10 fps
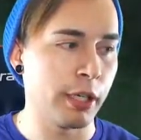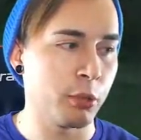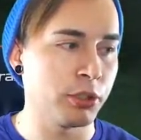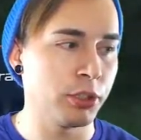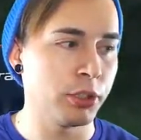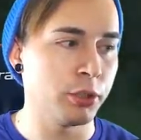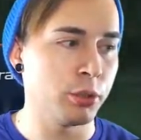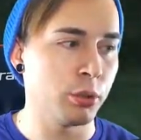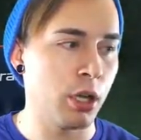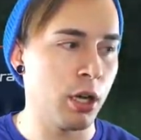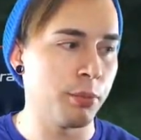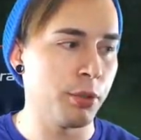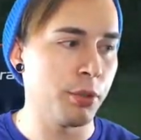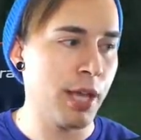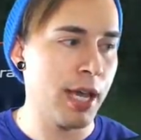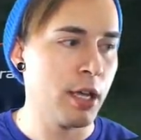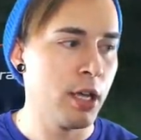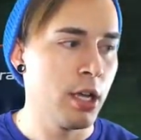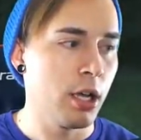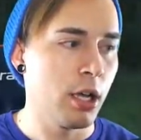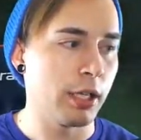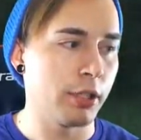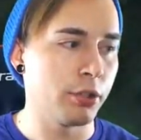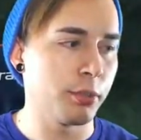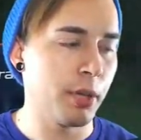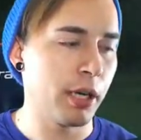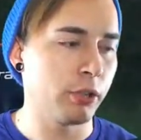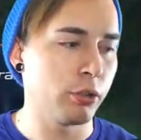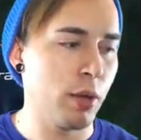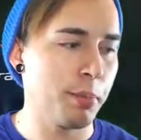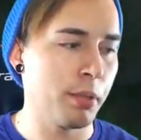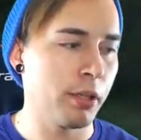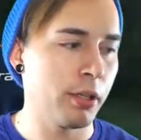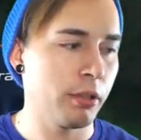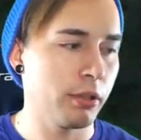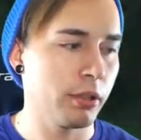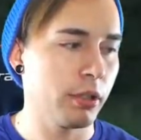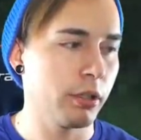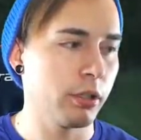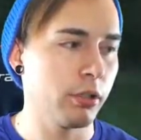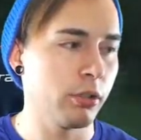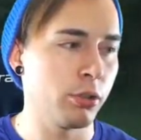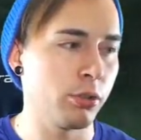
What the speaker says: Once you do that, use your Empowering Rune weapon. Use those